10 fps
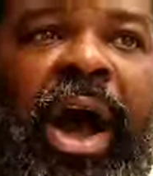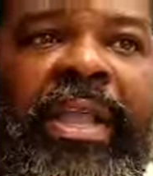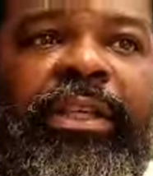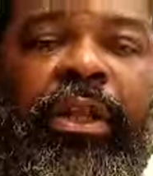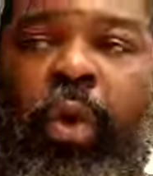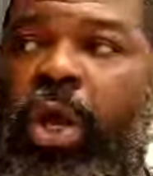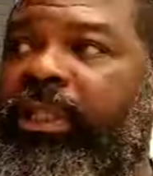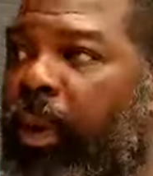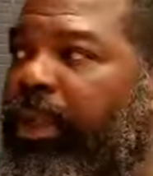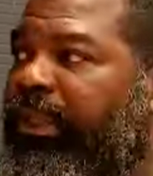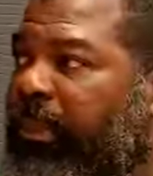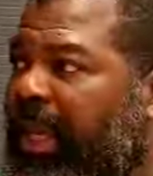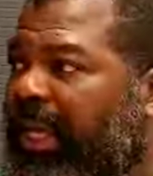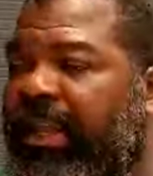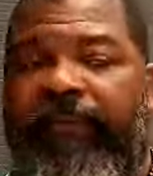All right, so the words that we
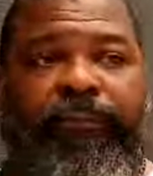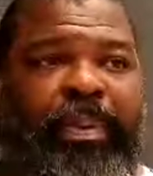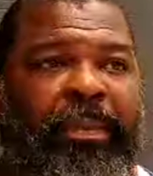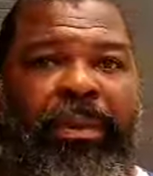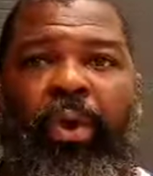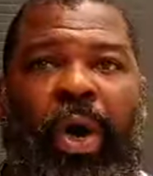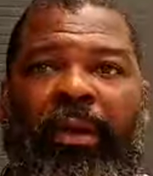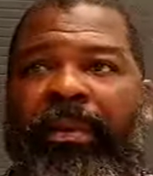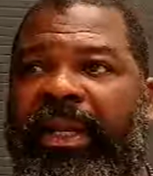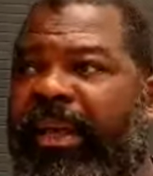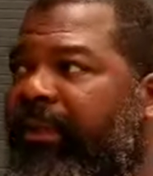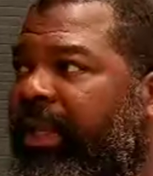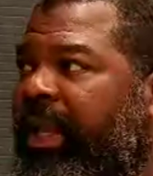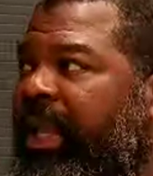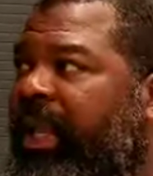speak, and if people don't want to believe
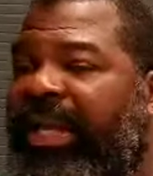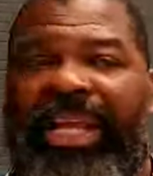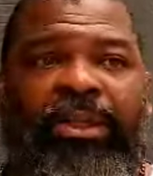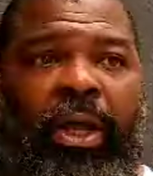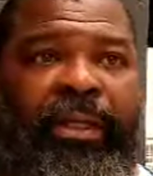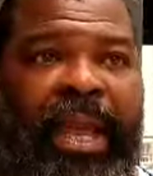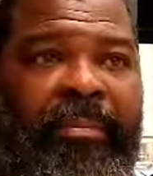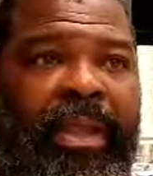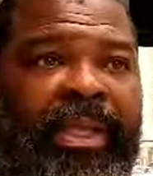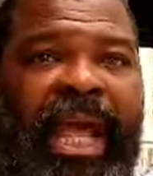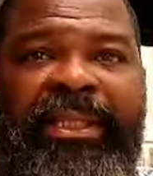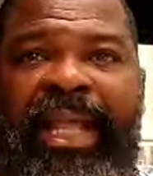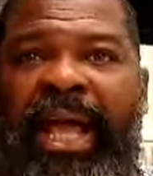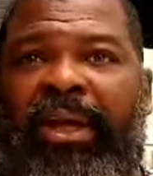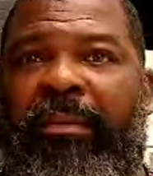it, that's on them.
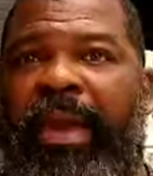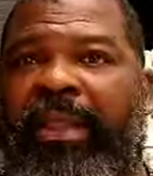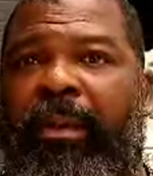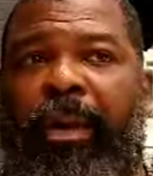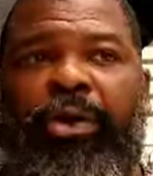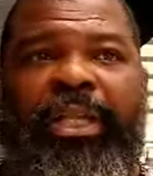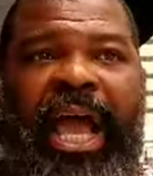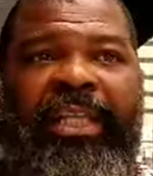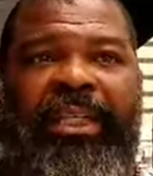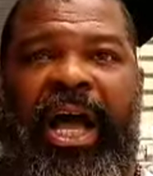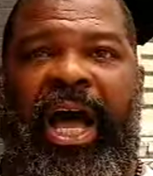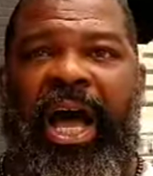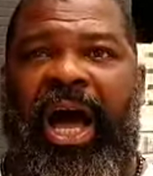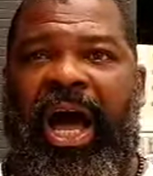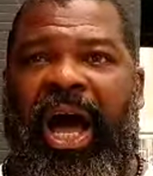That's not going to make the Most High's
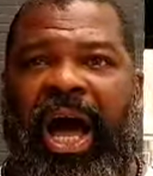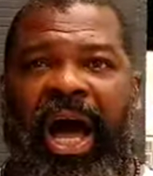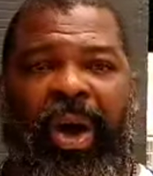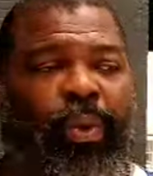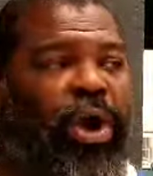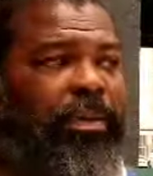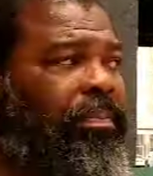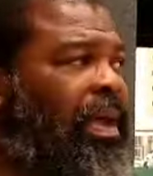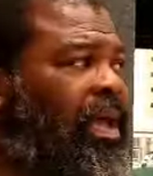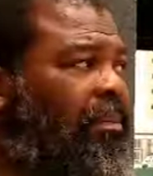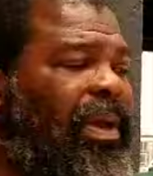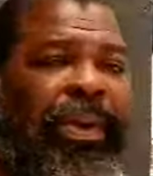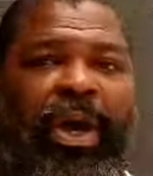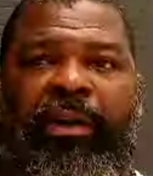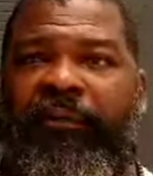word be
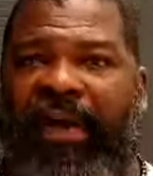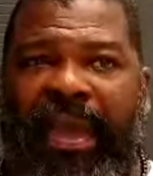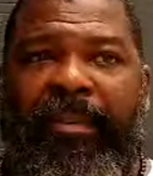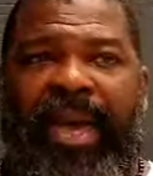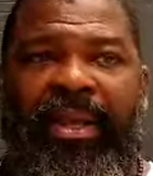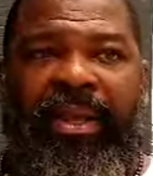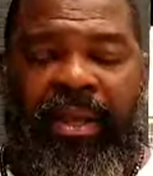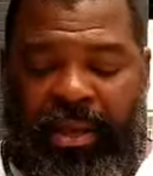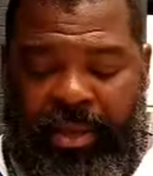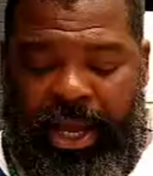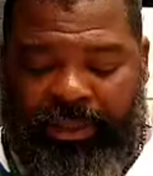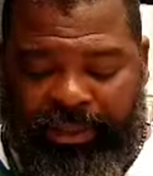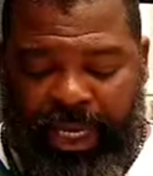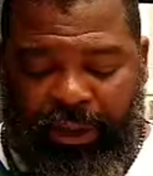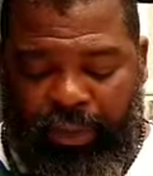without effect, man.
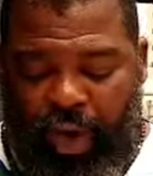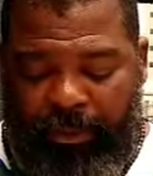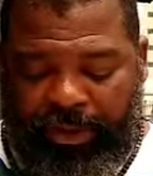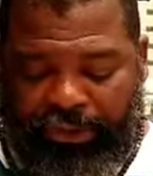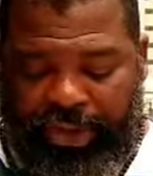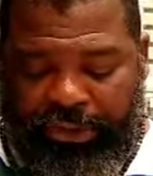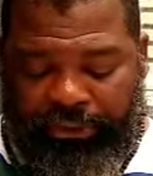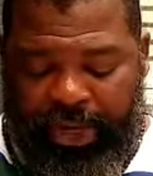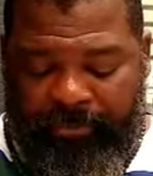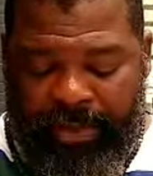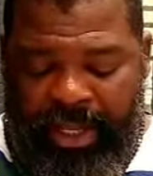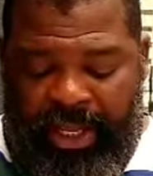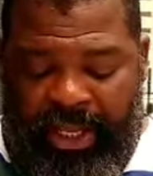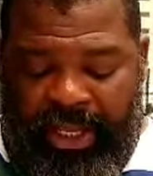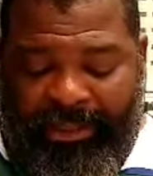As I tell you in Romans
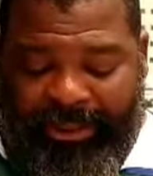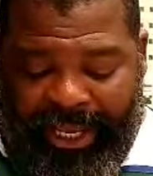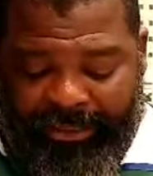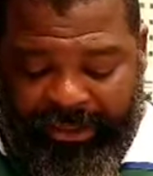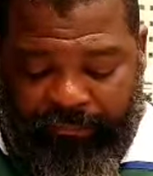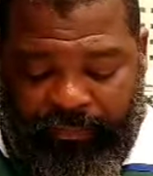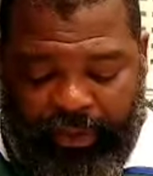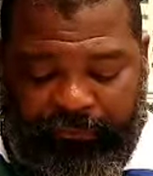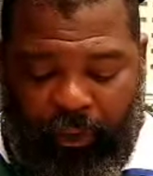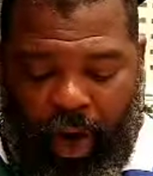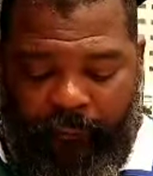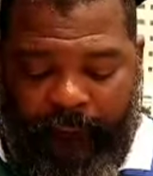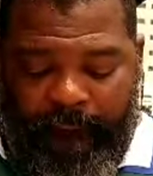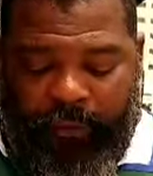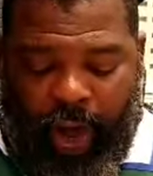3:3, it says, verse 4,
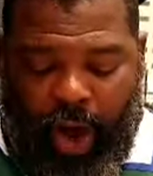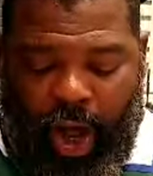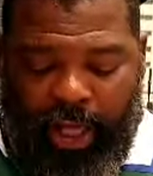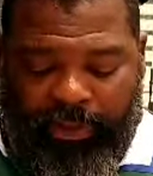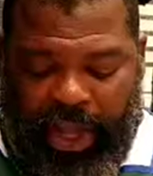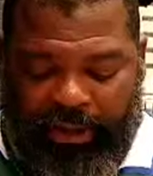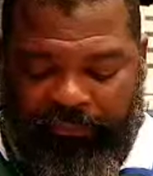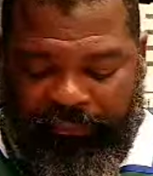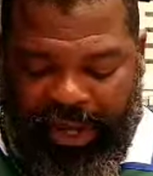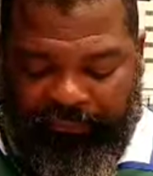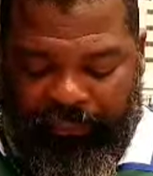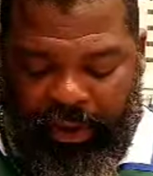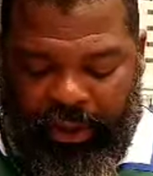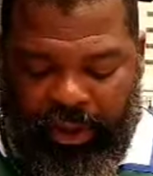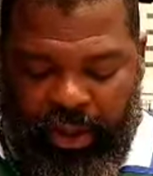for all the
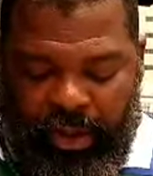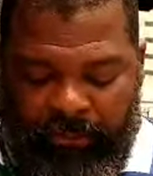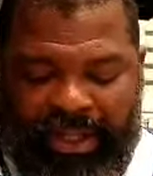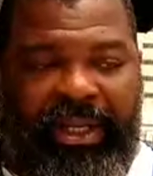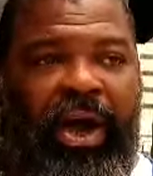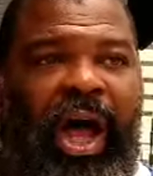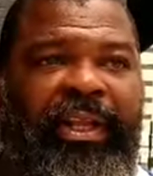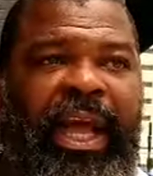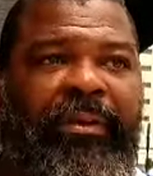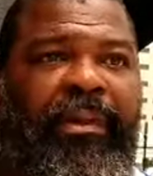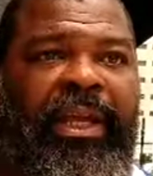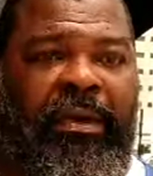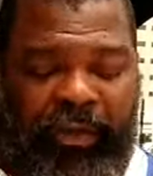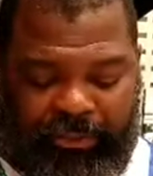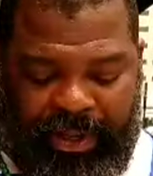unfaithful, meaning all the
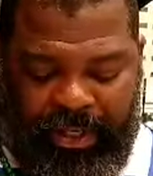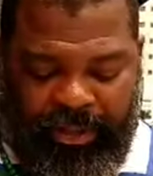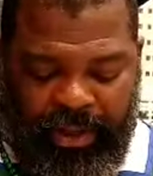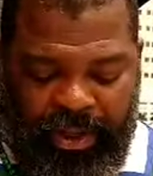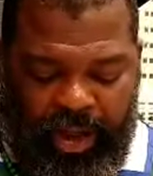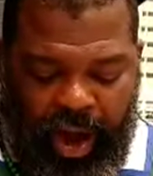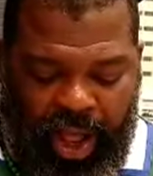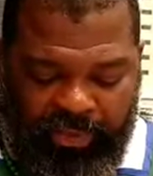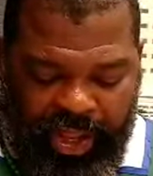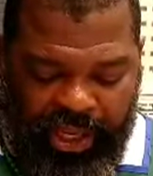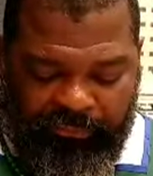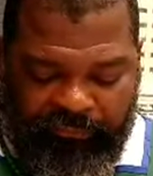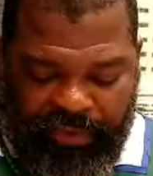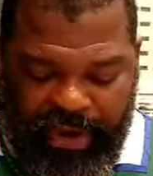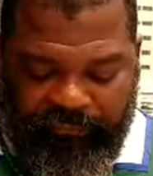unbelievers, man, all the
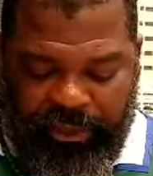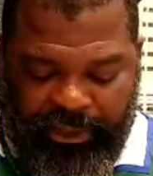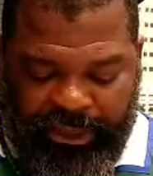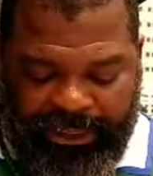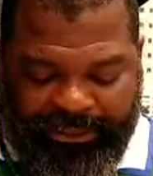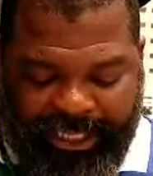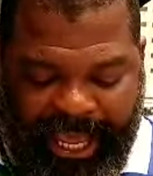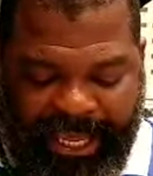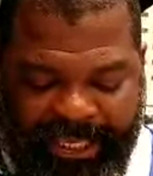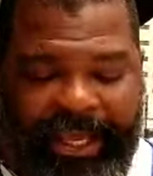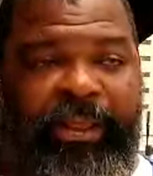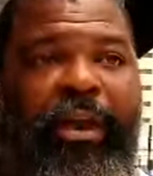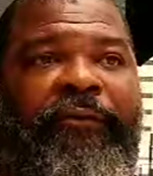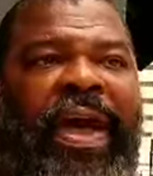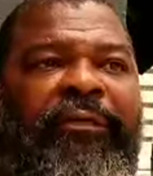unfaithful shall die in
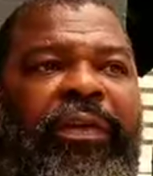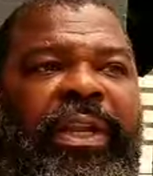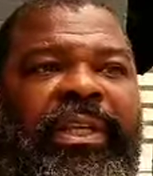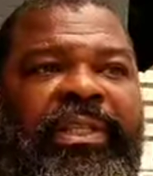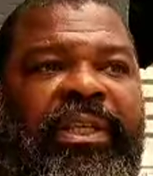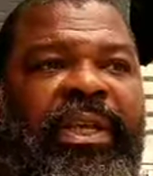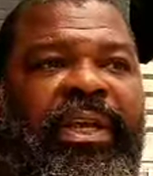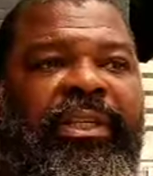their faithfulness.